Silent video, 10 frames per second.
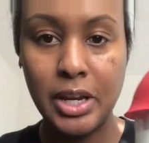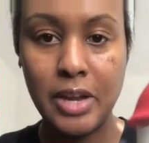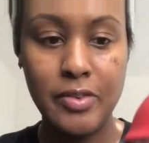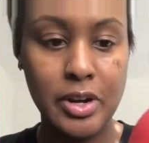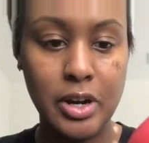
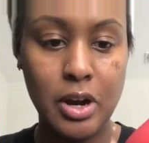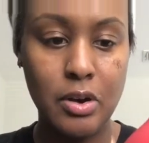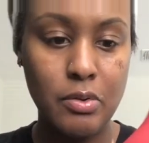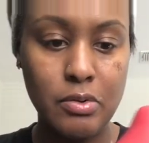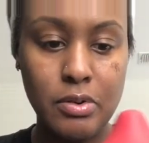give it a
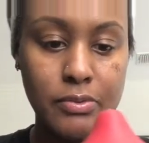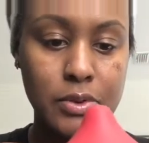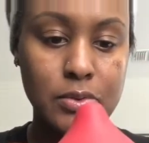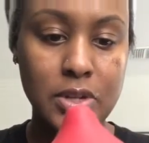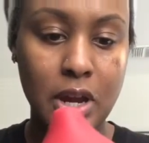go a
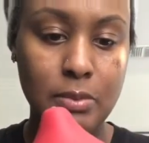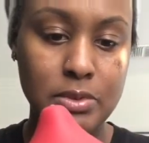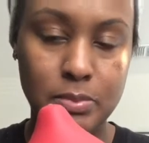few times.